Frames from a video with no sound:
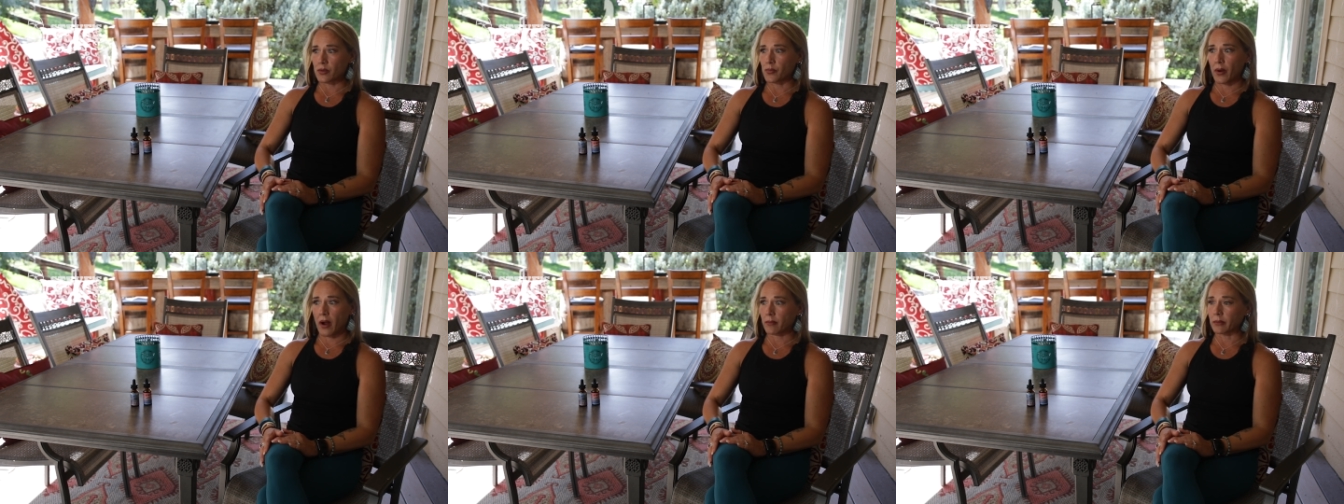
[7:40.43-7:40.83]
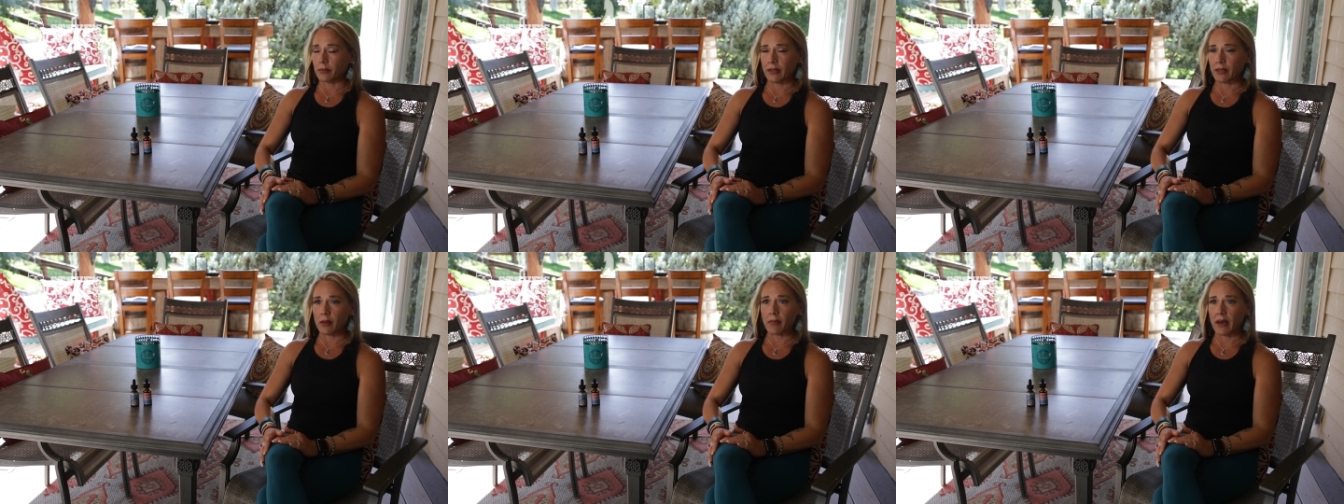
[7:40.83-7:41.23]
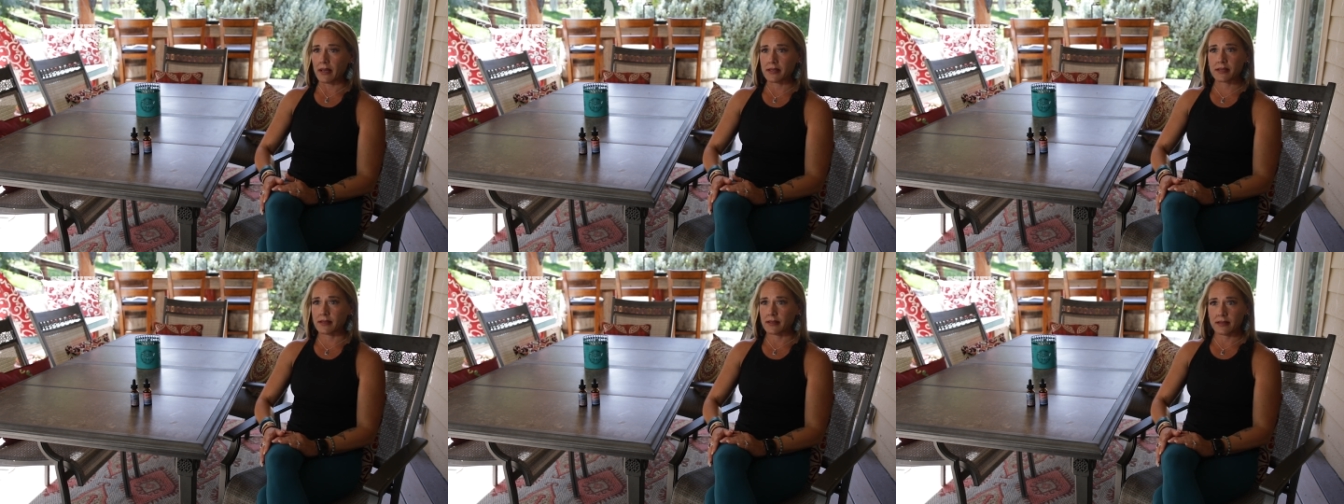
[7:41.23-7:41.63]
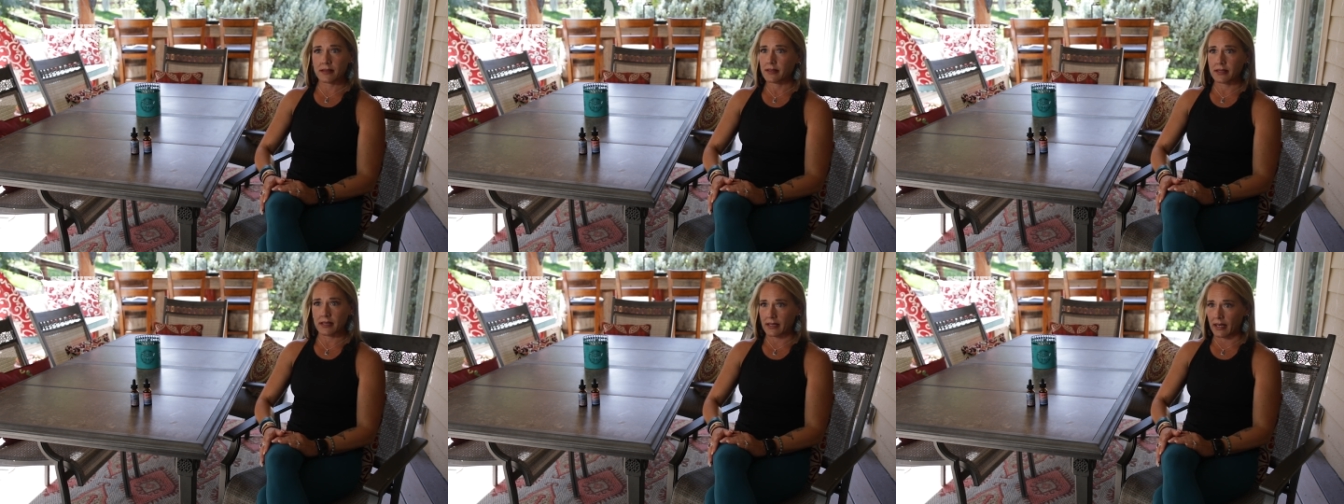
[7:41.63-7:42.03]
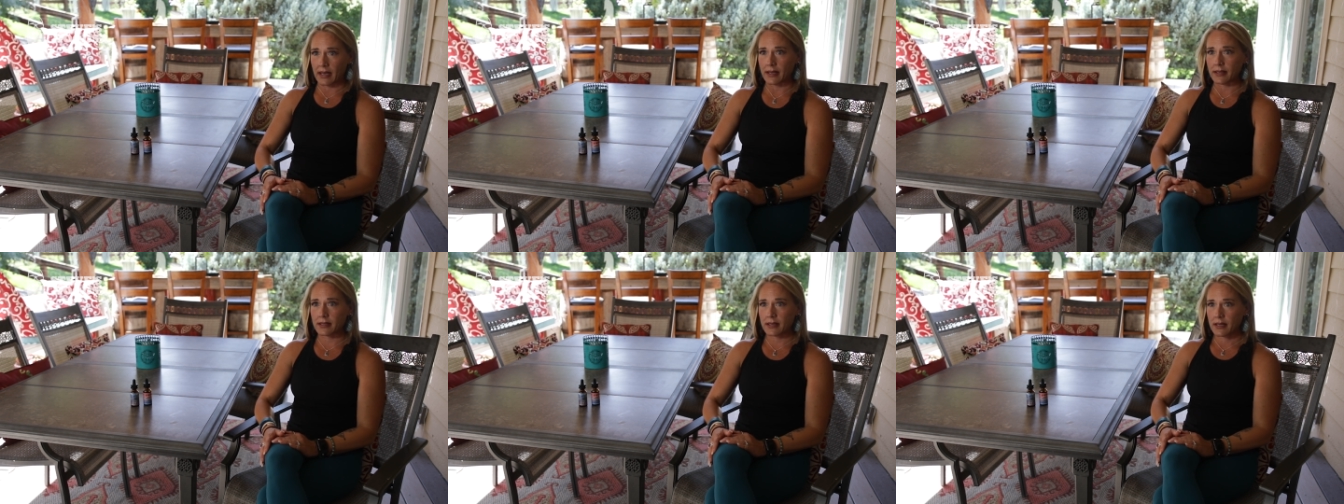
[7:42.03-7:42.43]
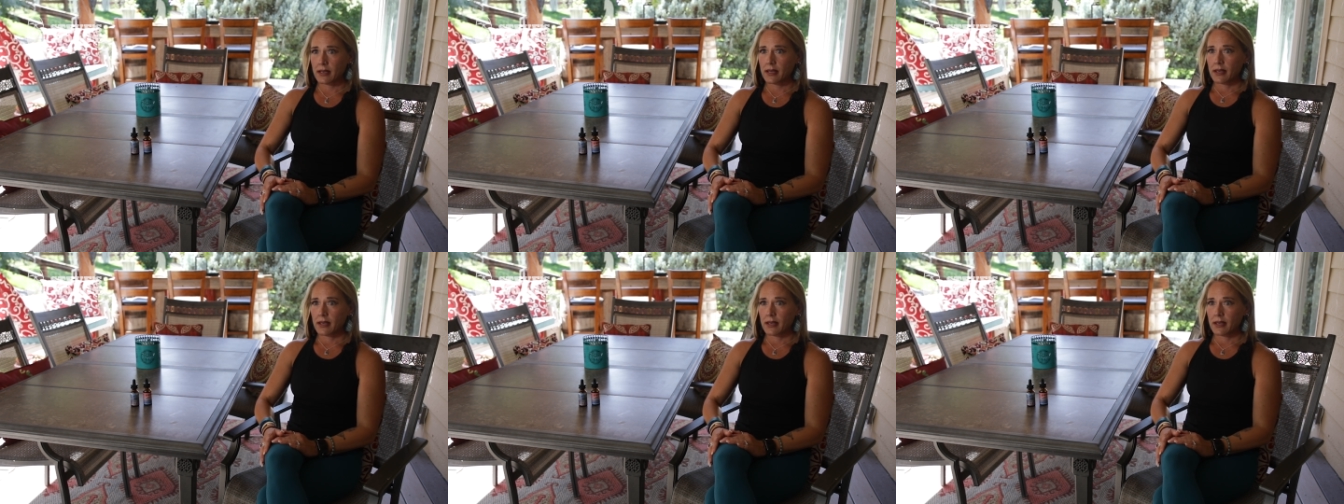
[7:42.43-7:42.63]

probably the best to date.